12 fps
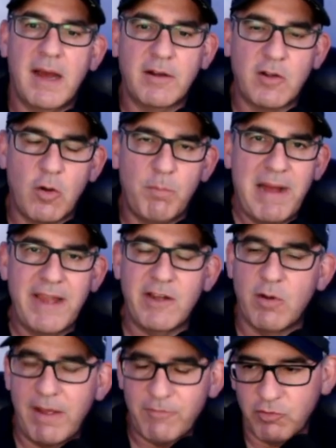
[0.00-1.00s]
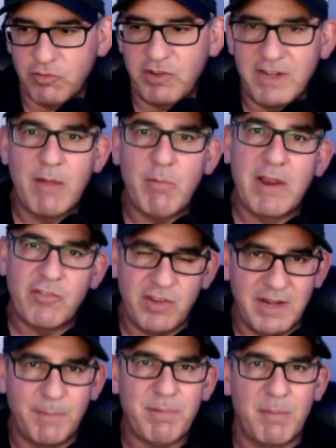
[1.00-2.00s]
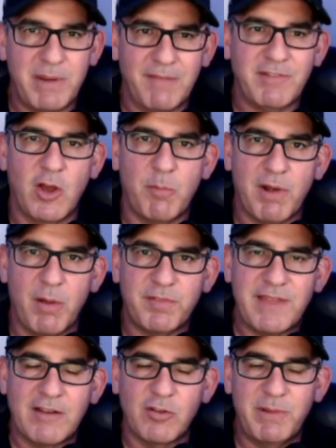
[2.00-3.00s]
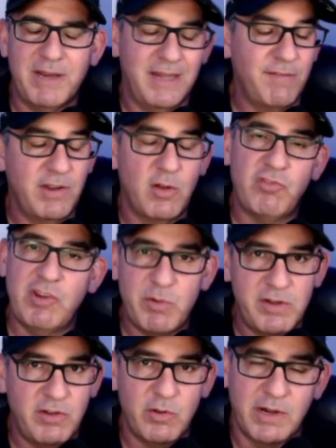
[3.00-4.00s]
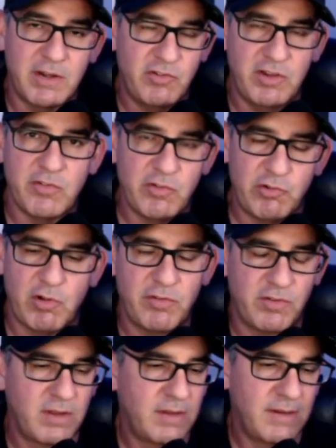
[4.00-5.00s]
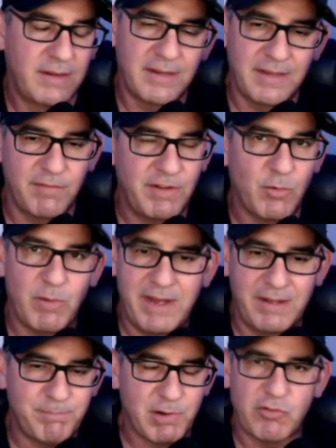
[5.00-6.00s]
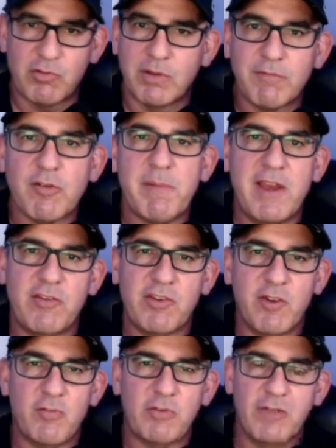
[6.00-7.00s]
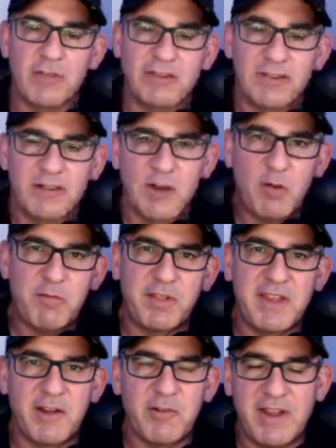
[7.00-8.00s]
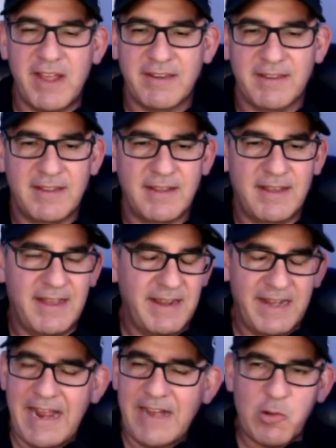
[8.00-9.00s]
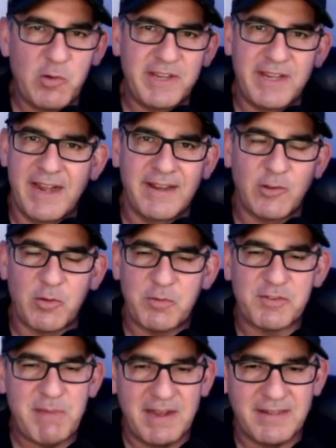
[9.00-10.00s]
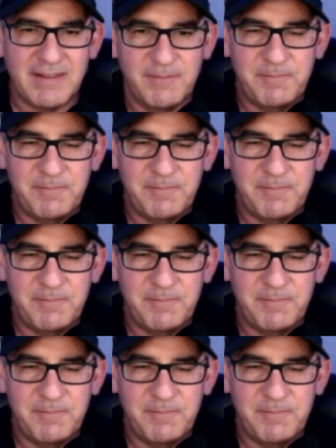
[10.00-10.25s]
go buy, after she KYC'd, I'd probably have to help her out with that a little bit, even though she wouldn't do it because she doesn't trust giving away personal information over the internet. And I totally get it, totally respect it.